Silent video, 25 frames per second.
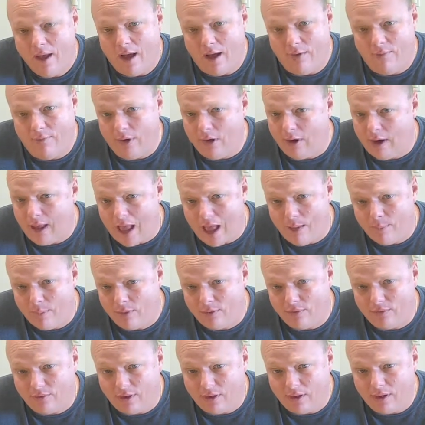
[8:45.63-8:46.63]
I'm very happy
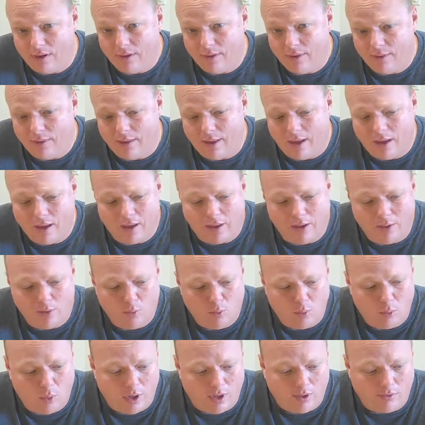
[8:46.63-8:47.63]
to say
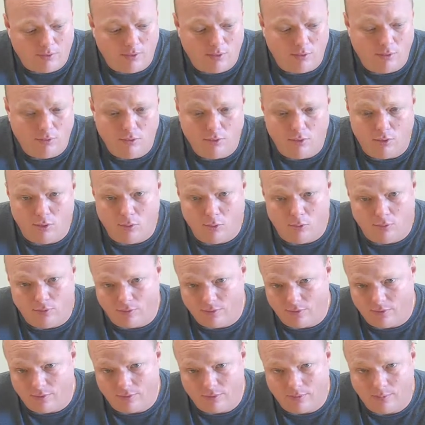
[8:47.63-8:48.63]
that we continue to use the
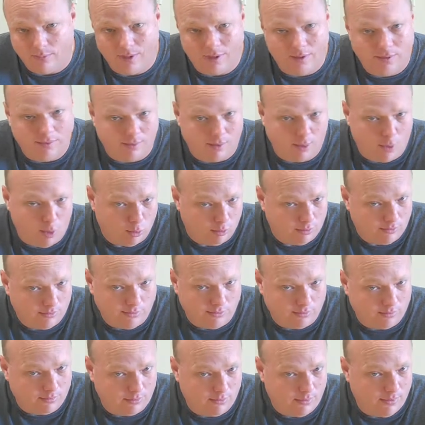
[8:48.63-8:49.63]
system. It is the only
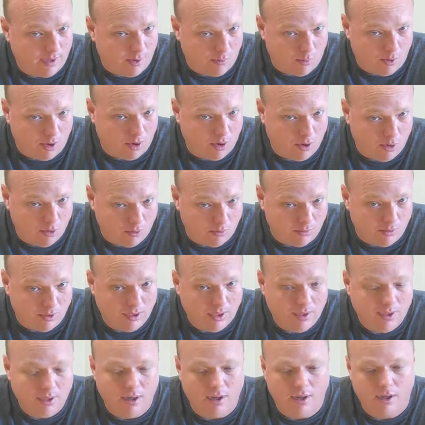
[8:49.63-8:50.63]
system that we own
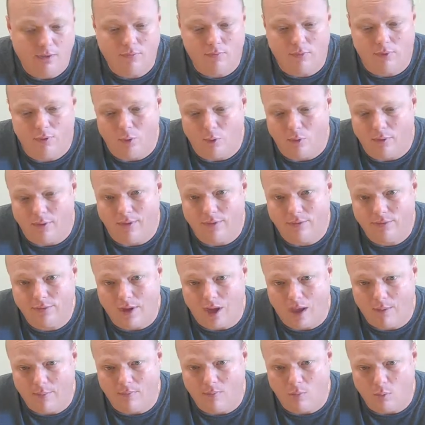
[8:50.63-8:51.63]
for doing this
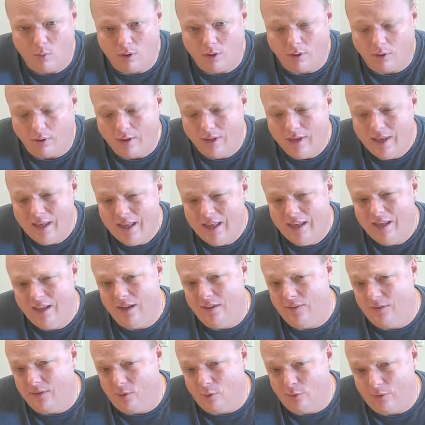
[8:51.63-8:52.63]
type of work.
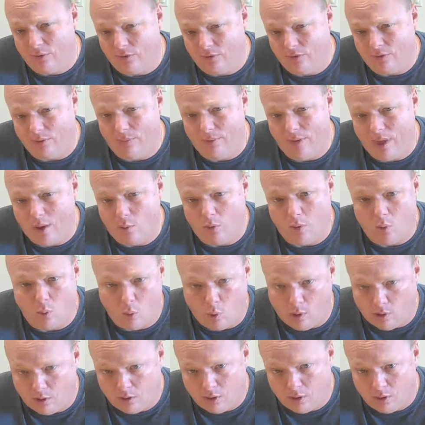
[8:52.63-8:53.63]
It's the only system that we
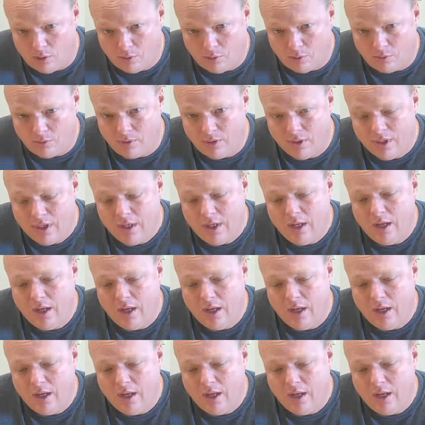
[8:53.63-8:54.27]
will own.